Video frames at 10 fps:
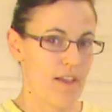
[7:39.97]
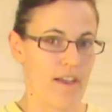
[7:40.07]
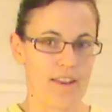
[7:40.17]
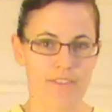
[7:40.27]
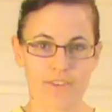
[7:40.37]

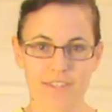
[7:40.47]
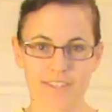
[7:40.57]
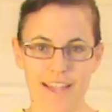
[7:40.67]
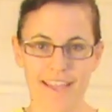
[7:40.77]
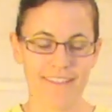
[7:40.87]
another
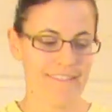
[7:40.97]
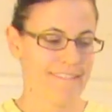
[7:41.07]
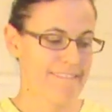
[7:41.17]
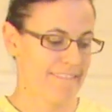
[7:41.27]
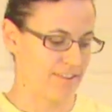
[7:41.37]
style,
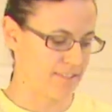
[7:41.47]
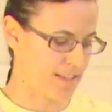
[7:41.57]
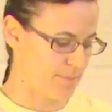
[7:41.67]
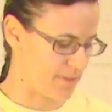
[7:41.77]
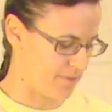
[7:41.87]
there's a
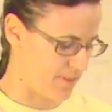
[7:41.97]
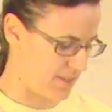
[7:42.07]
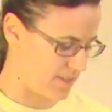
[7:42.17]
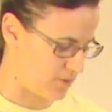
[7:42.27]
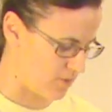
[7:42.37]
couple different
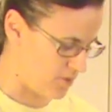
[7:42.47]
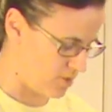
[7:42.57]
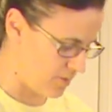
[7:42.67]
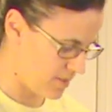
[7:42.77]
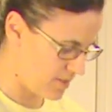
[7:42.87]
things you can
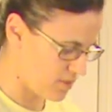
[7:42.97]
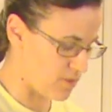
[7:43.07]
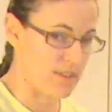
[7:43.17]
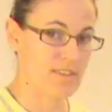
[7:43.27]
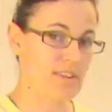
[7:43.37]
do with it so
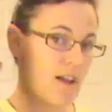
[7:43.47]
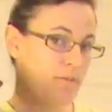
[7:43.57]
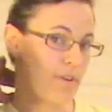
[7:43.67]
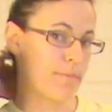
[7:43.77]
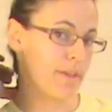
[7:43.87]
that it's
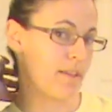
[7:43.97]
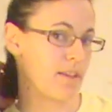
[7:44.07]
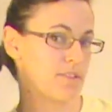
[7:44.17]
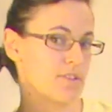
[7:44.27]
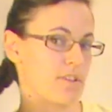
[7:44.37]
not rubbing
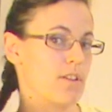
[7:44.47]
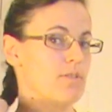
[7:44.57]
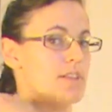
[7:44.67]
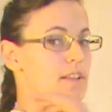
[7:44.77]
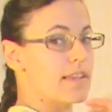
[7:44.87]
against your
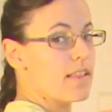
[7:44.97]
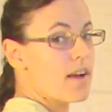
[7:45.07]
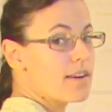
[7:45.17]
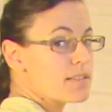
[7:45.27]
clothes all day long.